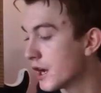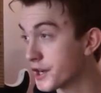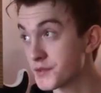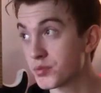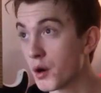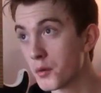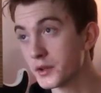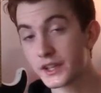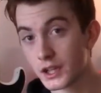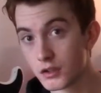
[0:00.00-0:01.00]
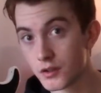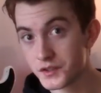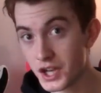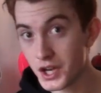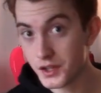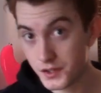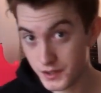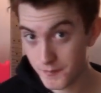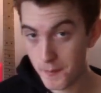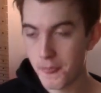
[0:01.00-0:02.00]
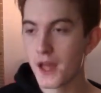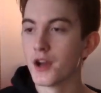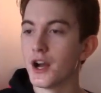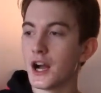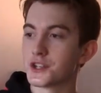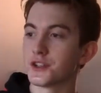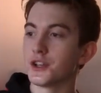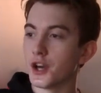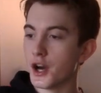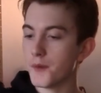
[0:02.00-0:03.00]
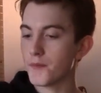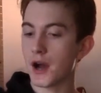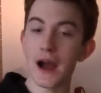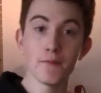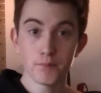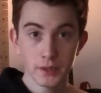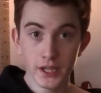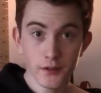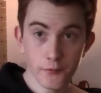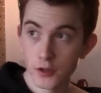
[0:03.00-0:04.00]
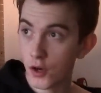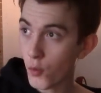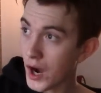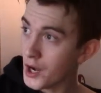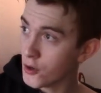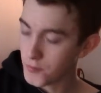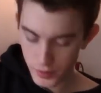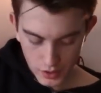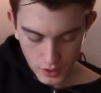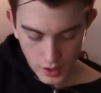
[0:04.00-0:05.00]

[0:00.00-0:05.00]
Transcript: And it's probably Killer of Giants. Actually, I haven't played it for a little while, but